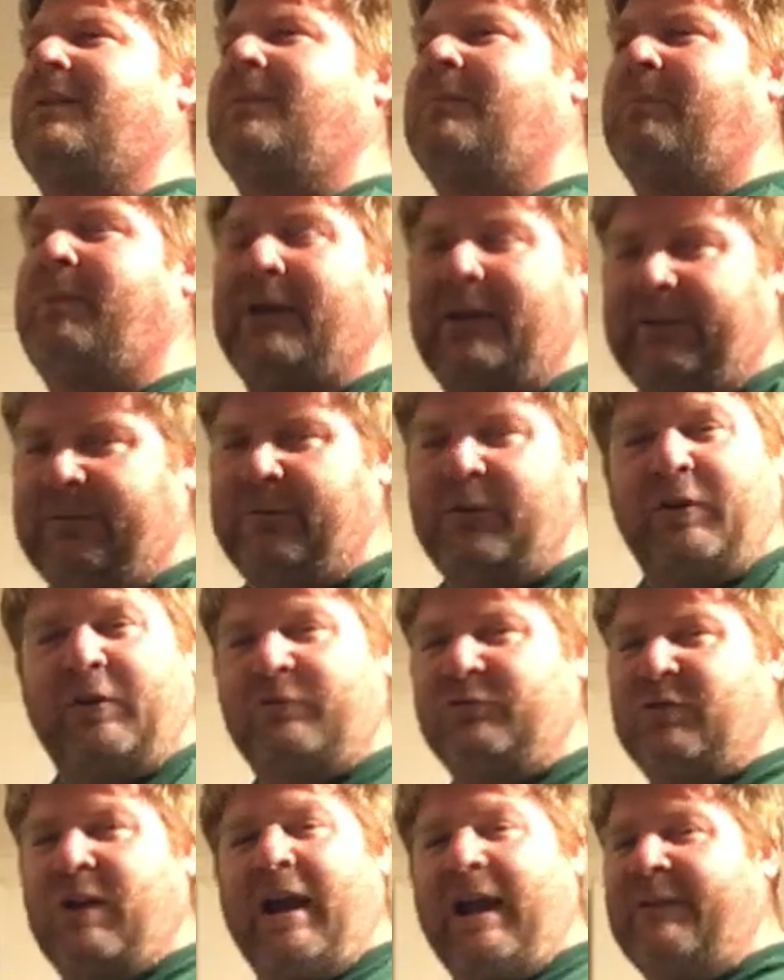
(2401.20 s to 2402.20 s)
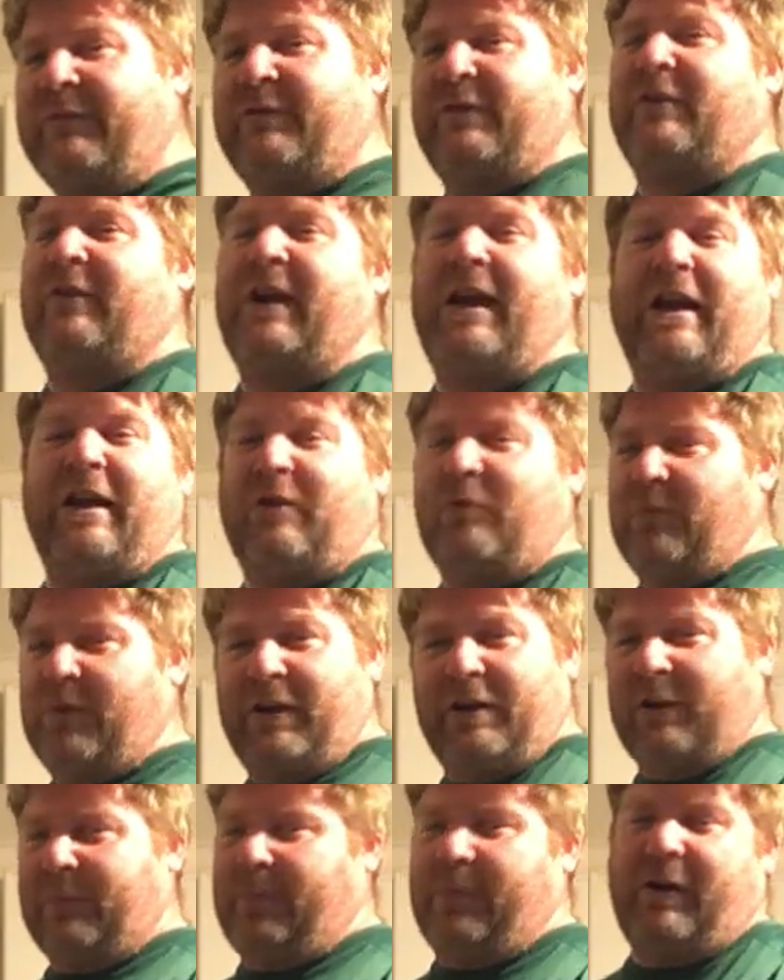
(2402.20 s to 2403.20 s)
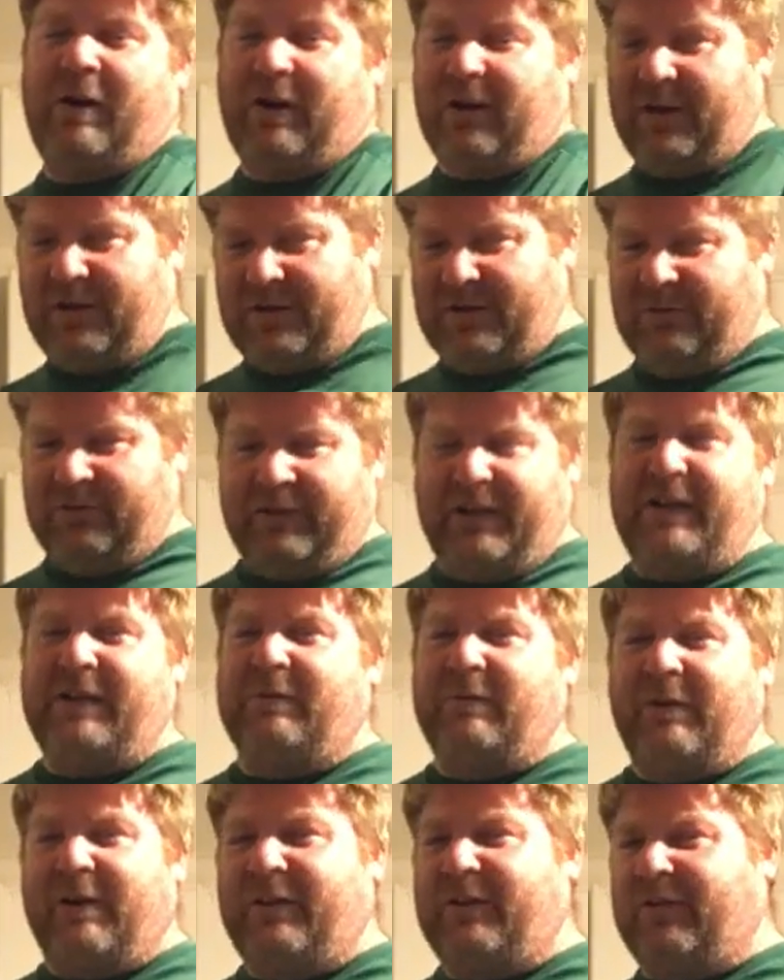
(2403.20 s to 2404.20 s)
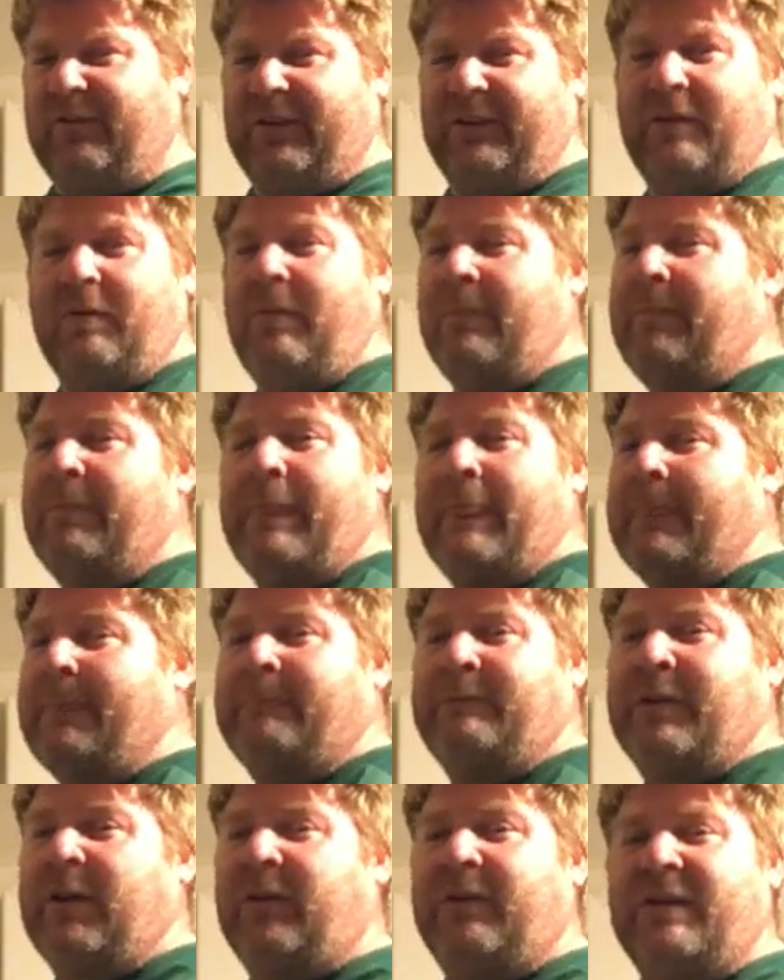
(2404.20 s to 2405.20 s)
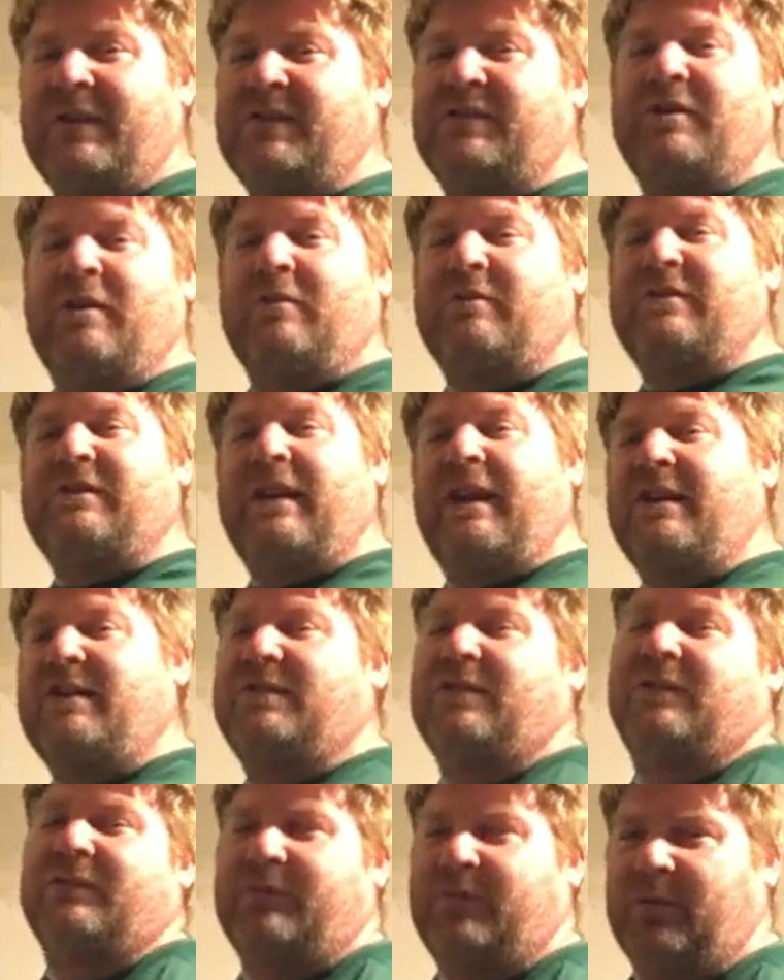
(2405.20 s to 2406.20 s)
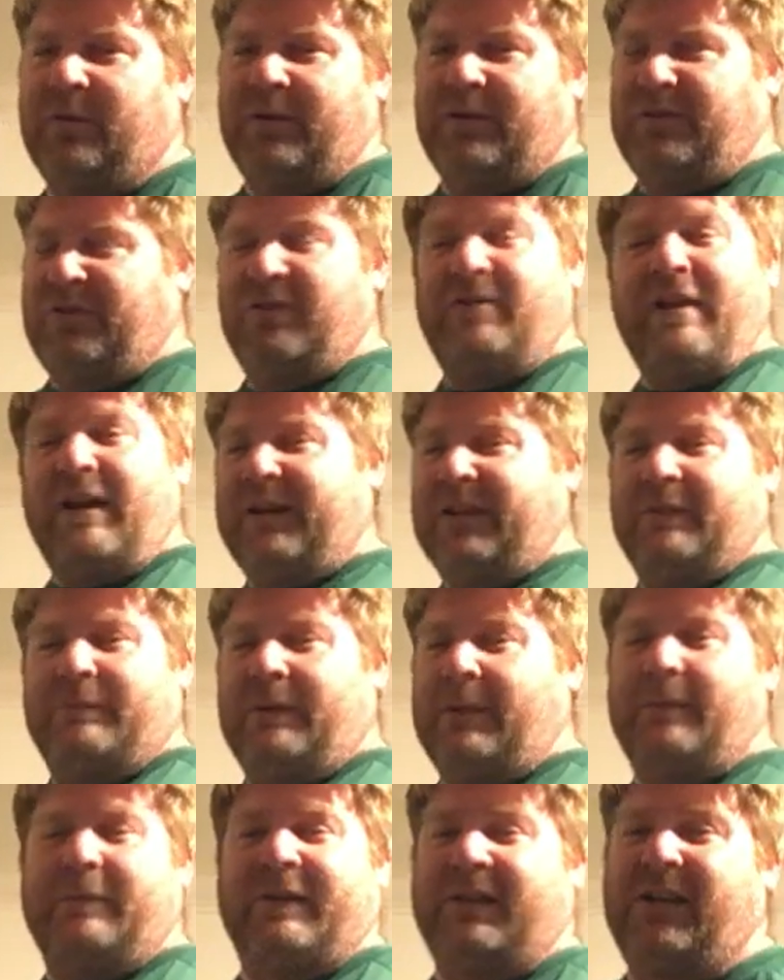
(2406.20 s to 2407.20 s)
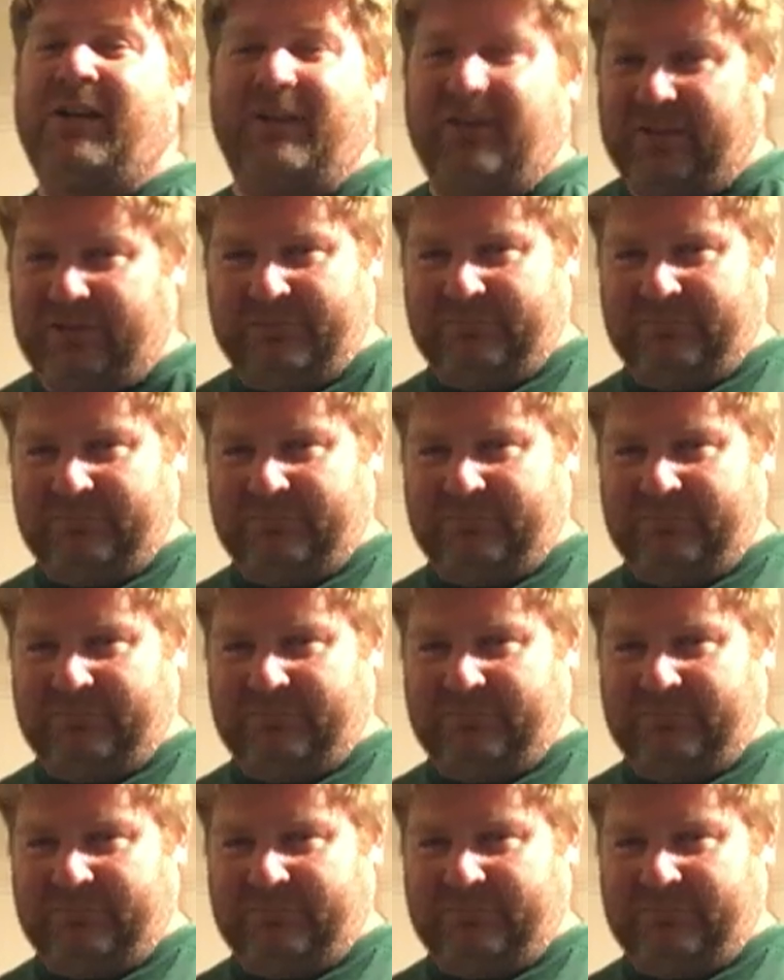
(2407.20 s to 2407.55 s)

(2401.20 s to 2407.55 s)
But if you're driving around Winter Park or anywhere in Orlando, there is no station for it. You're not going to be able to hear